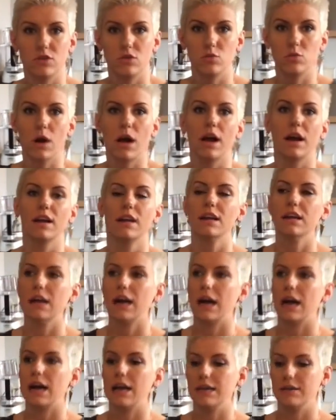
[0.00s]
you want.
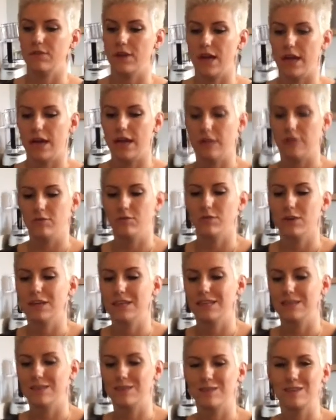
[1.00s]
I've had
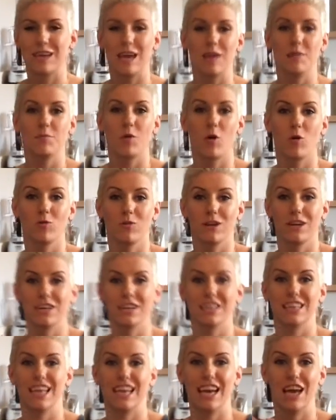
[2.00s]
friends who came over
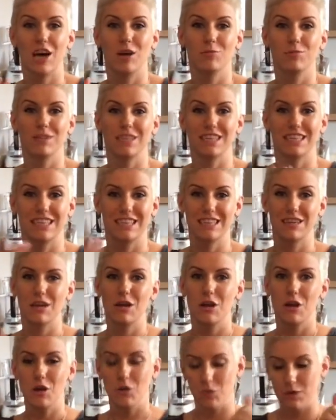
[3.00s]
and they helped us
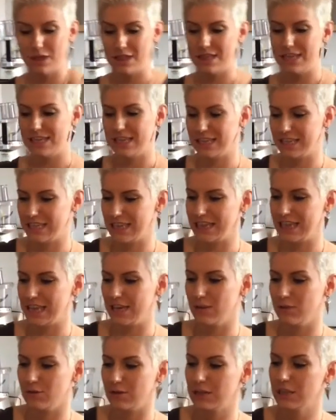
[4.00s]
with this, and they
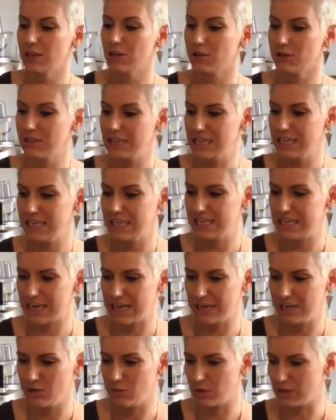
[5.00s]
used little teeny
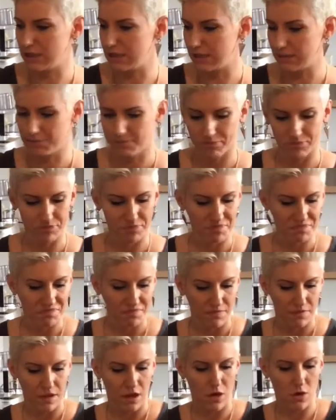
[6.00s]
tiny ones.
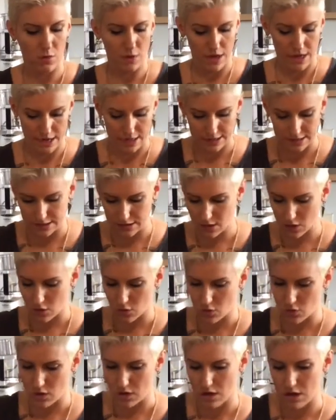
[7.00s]
Okay,
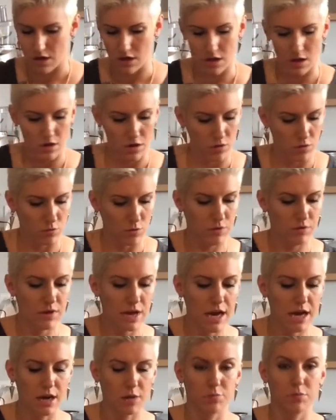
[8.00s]
so we've
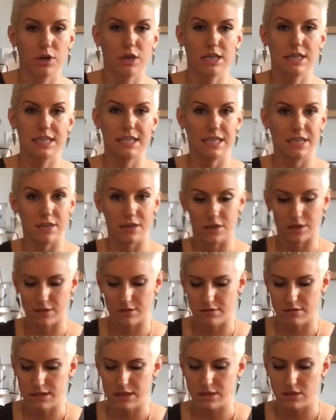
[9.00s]
got a press here.
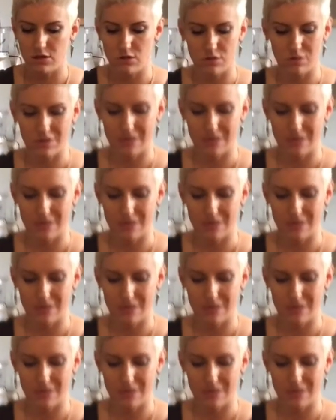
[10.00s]
This you can